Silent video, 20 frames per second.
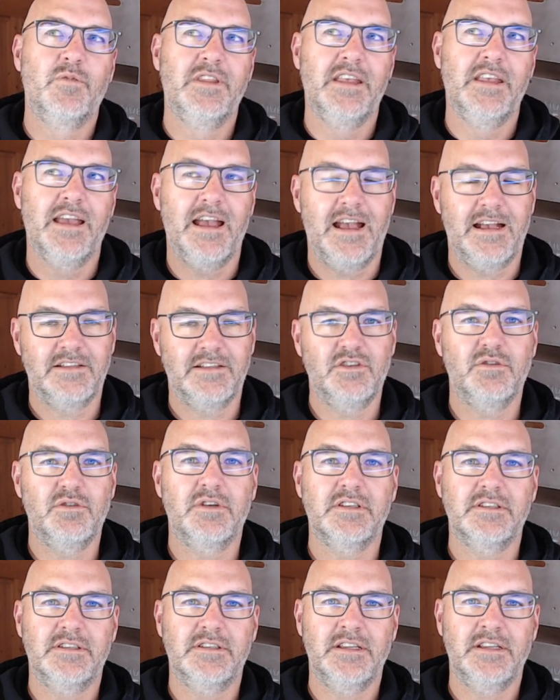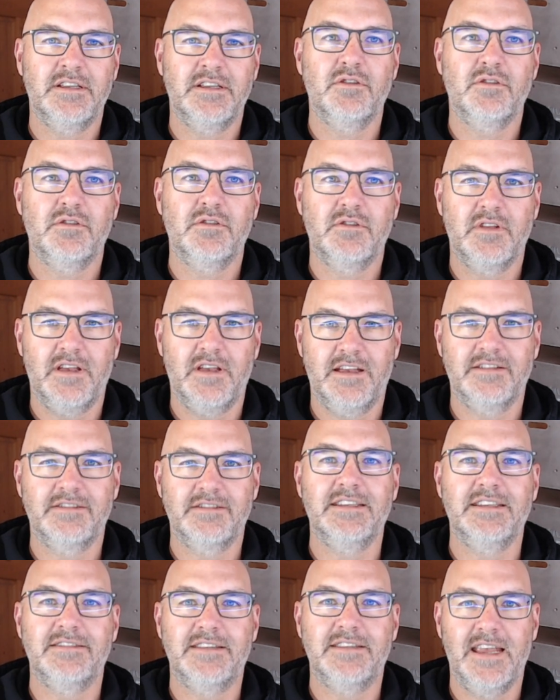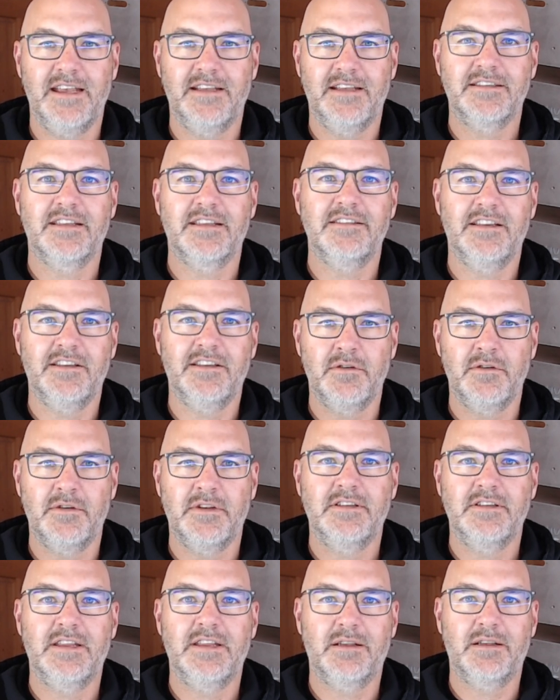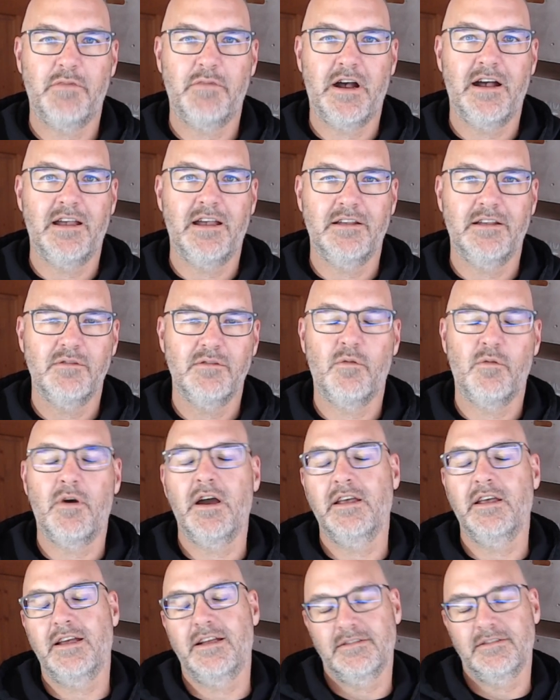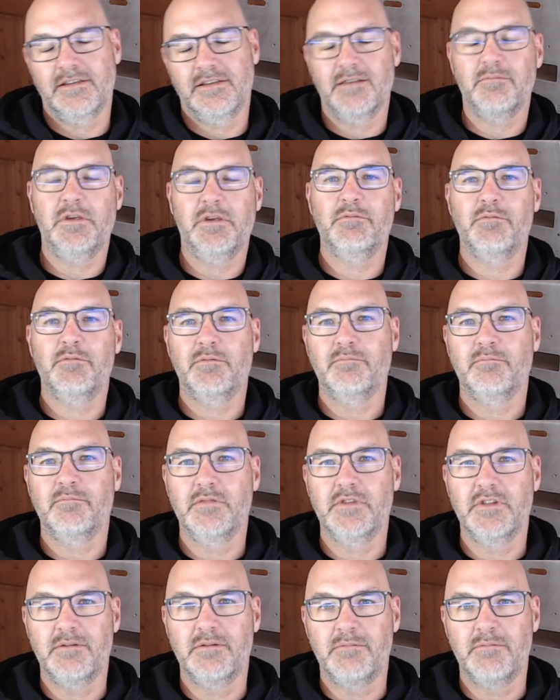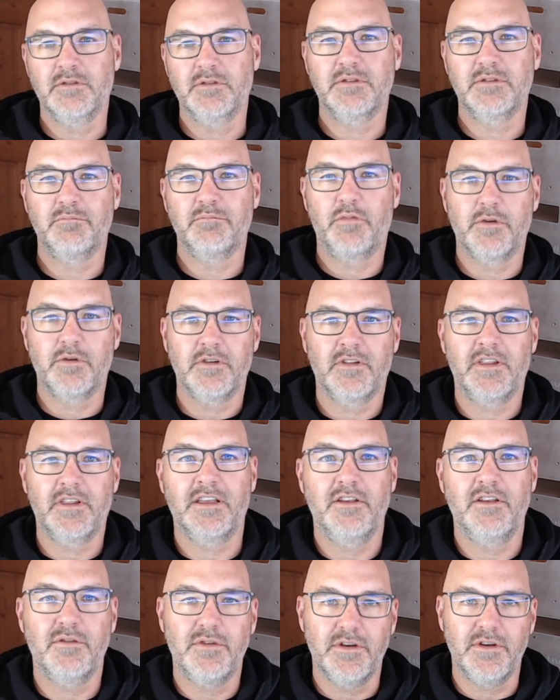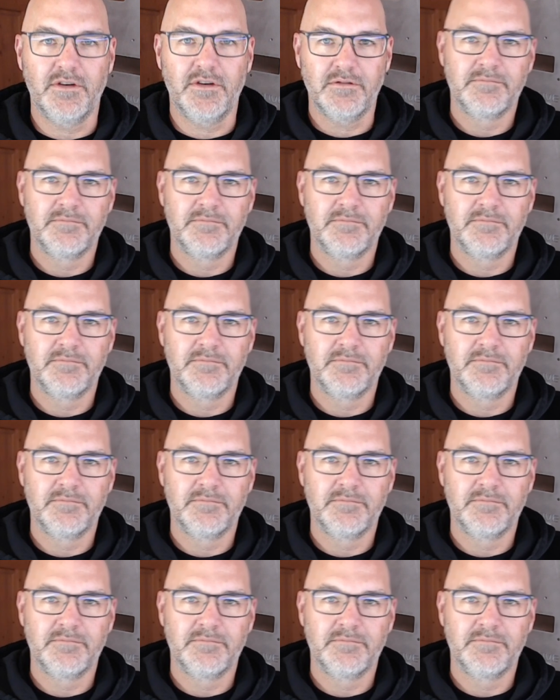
as these days continue to tick by, why that is going to be the most important thing you do.